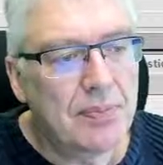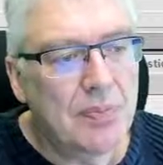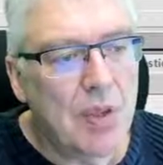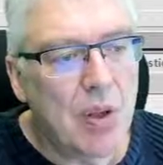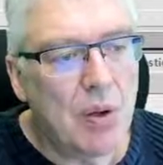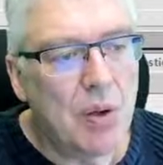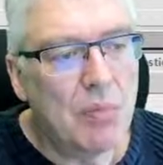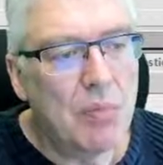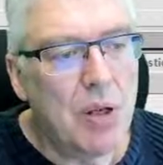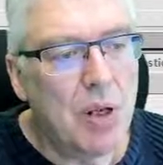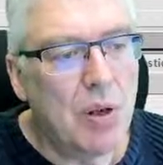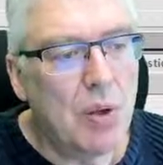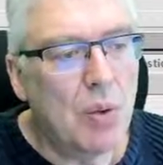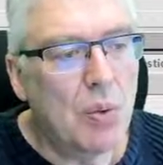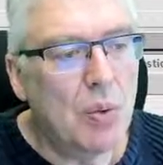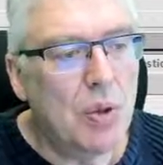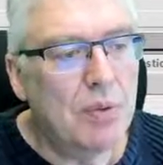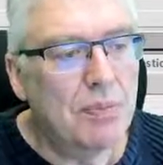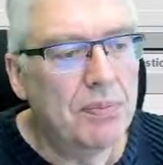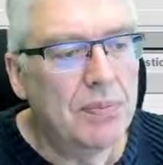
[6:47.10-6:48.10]
or below,
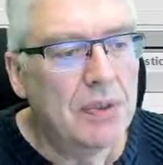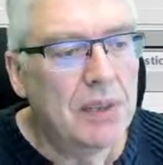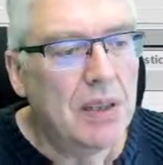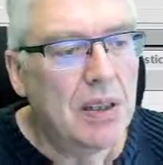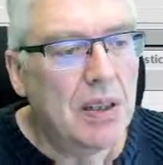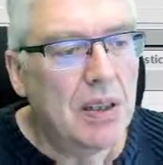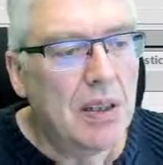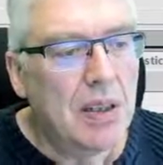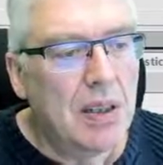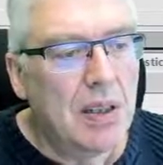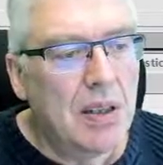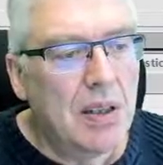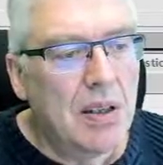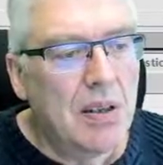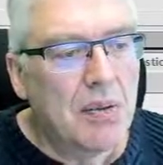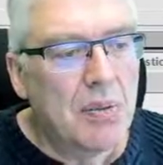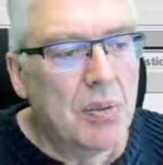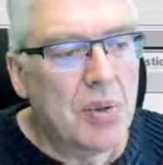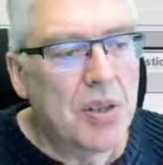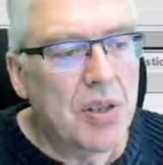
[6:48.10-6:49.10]

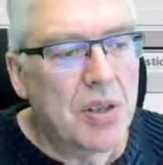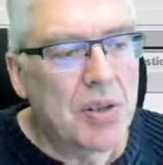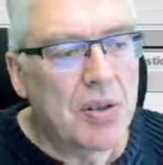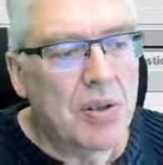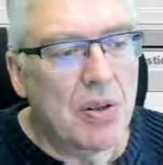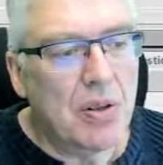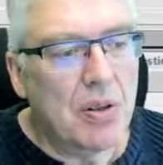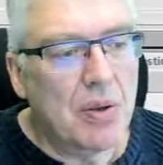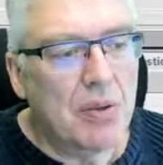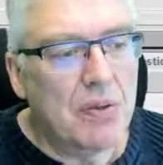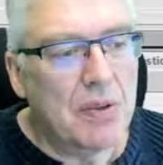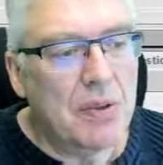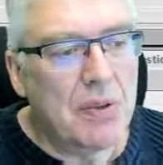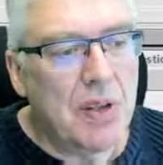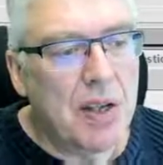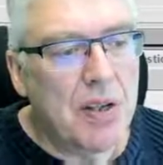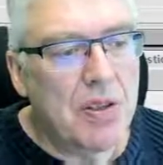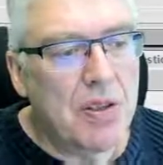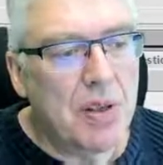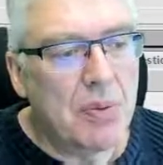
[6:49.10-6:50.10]
which is called
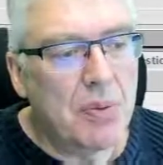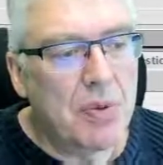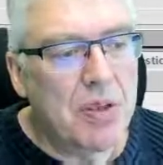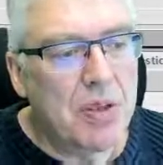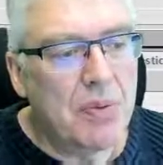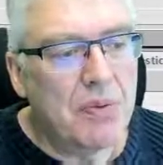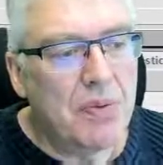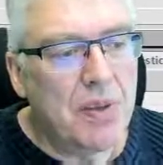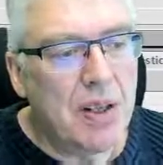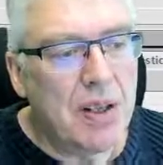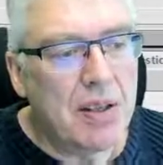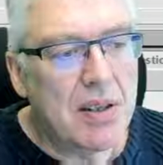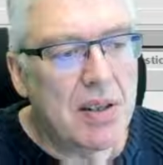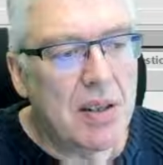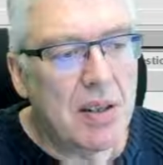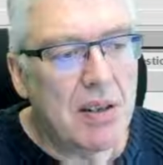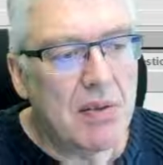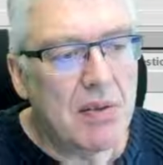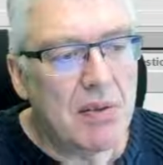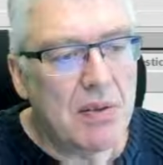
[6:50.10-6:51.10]
overrange. That was the
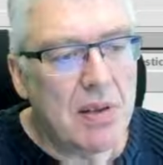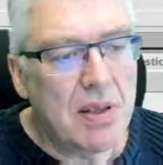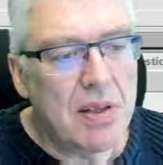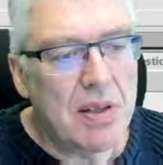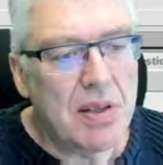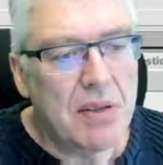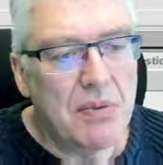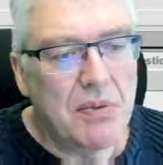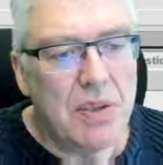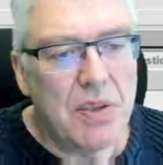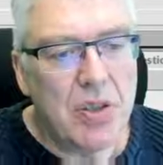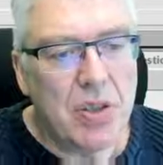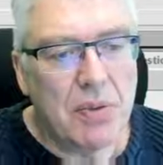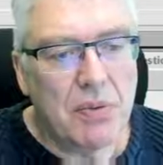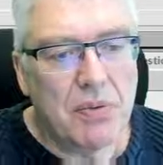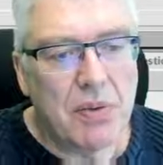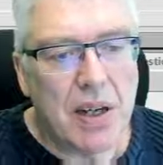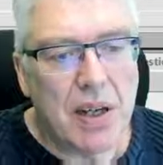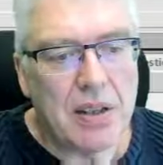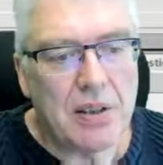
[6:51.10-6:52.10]
filter. This division
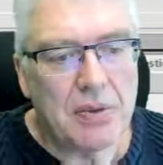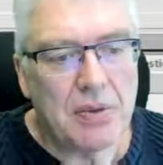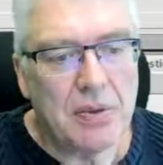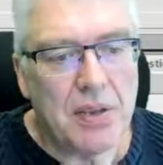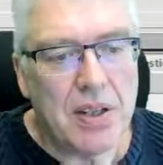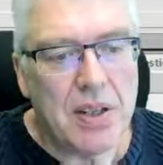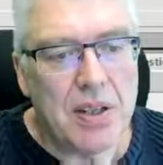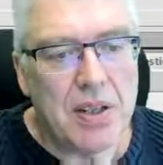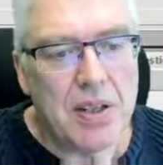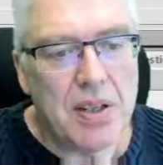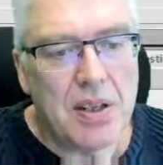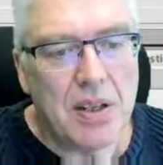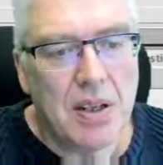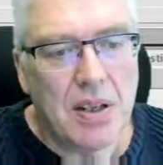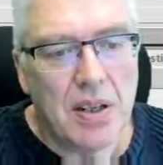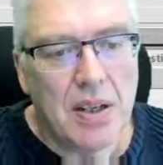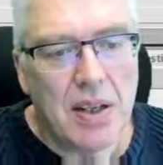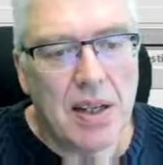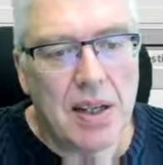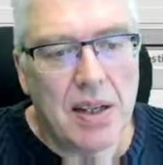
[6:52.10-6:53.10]
factor is
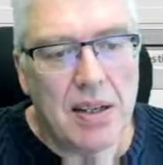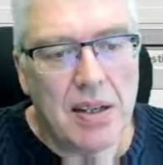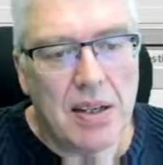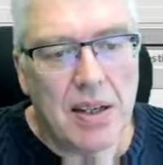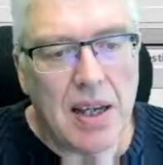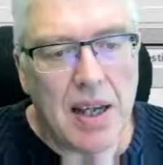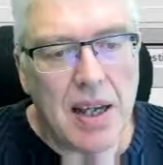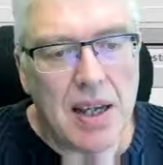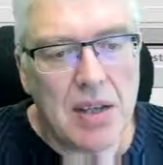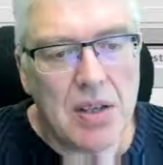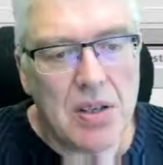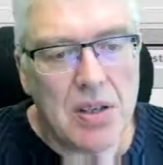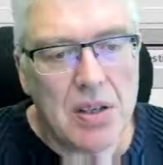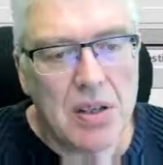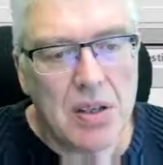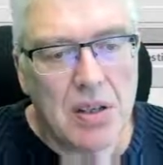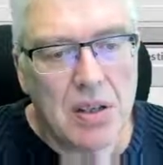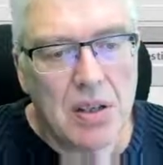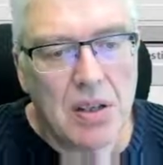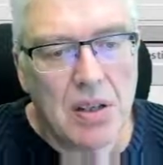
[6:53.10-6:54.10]
in case
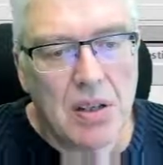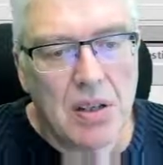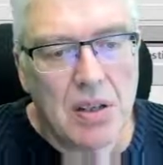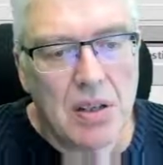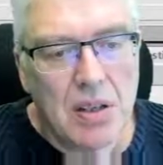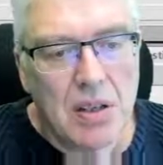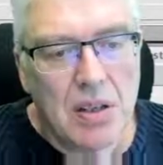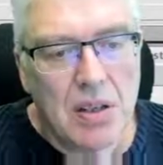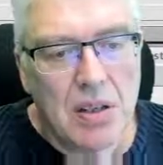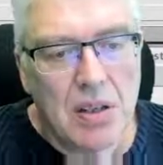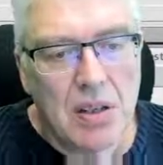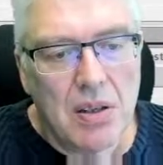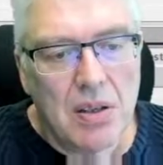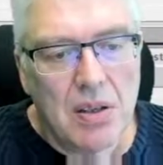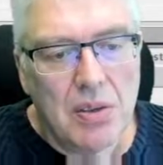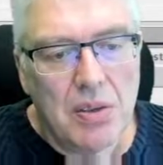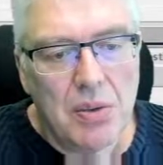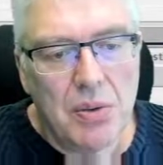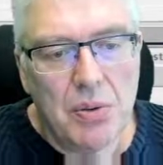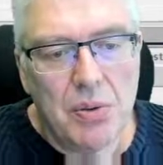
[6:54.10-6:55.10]

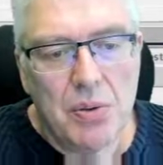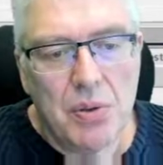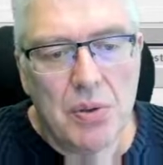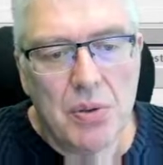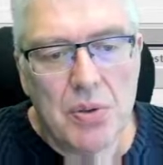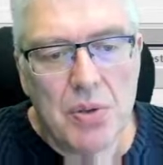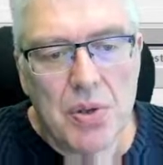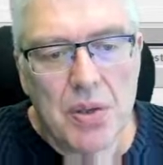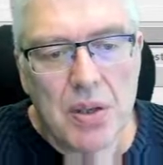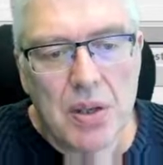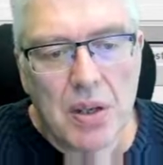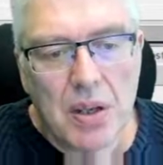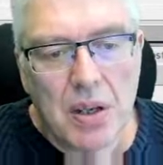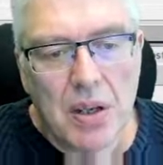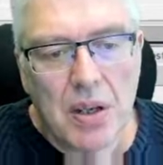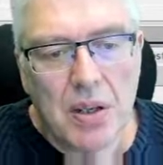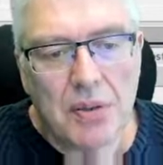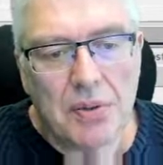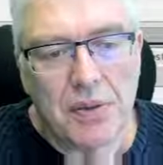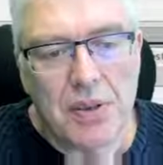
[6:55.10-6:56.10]
you use
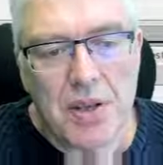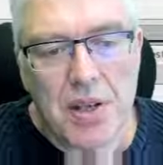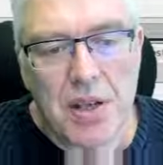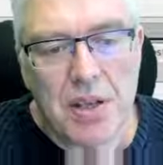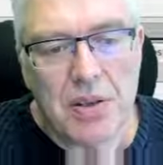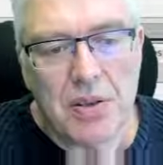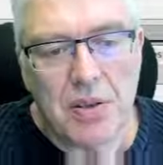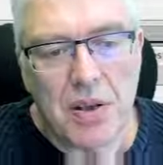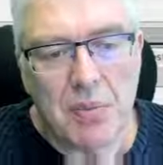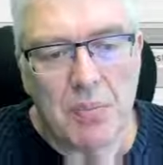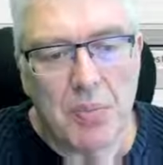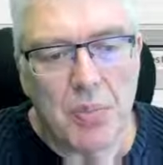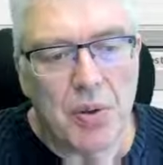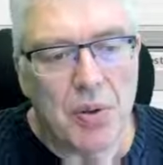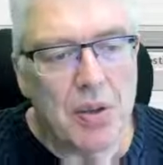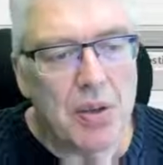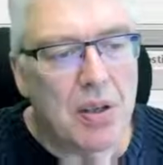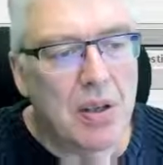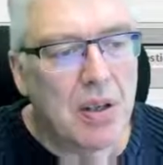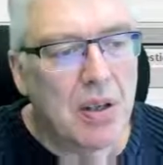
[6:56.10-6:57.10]
a resistor
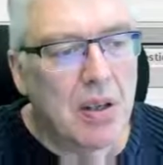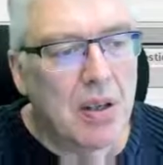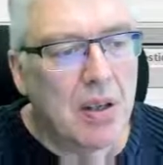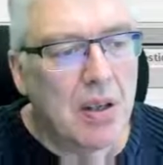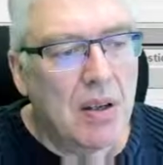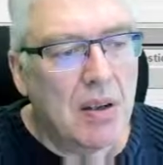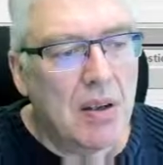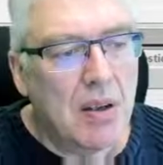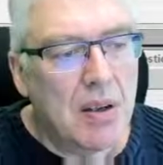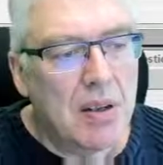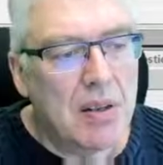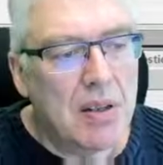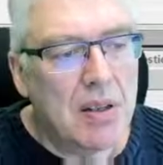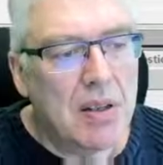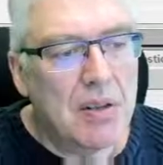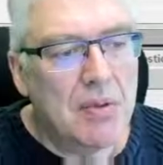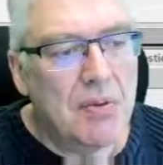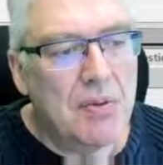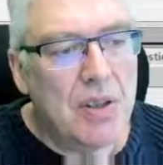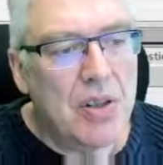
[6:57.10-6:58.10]
input. The
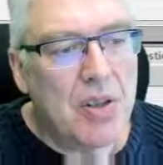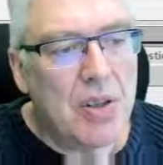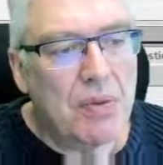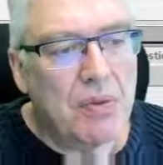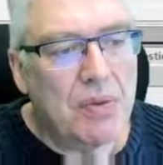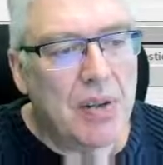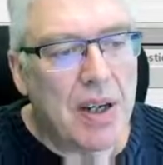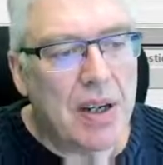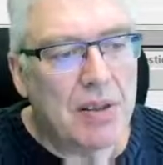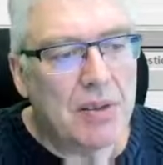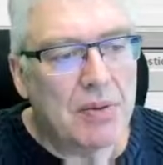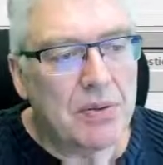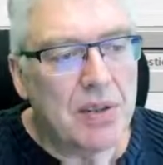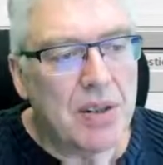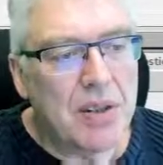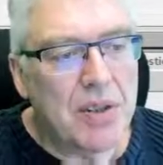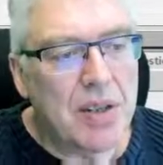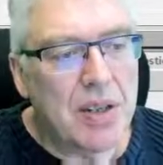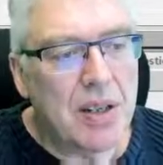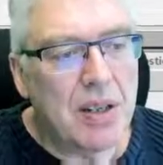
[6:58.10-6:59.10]
division factor
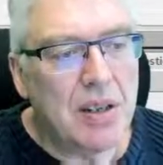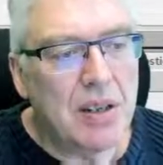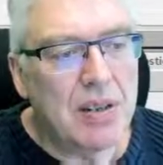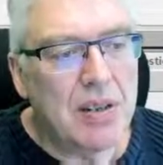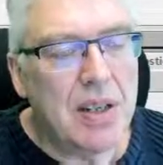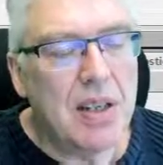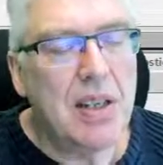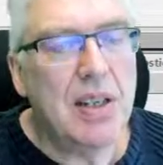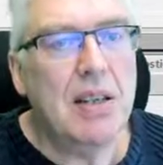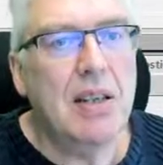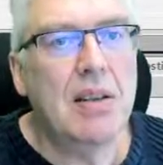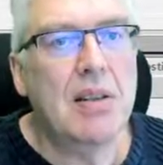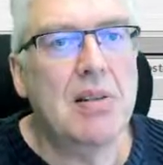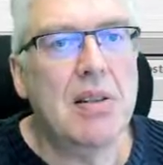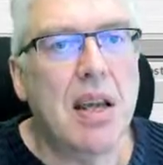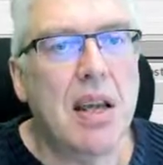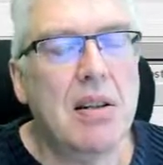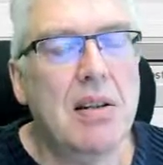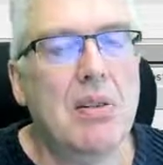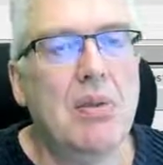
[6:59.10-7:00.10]
is either
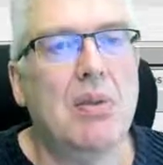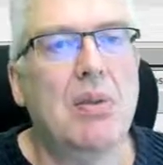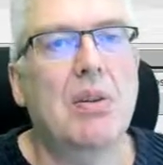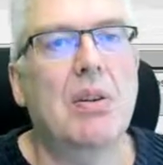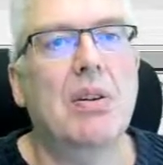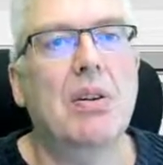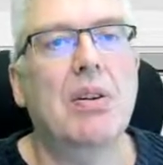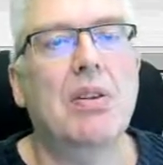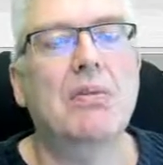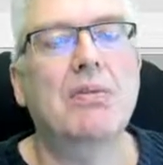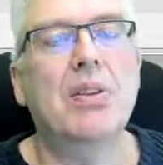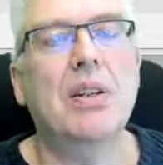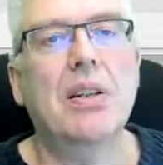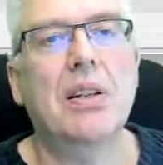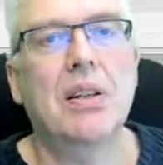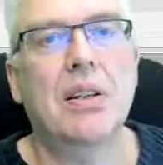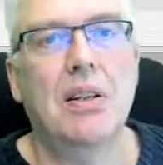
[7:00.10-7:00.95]
10 or 100,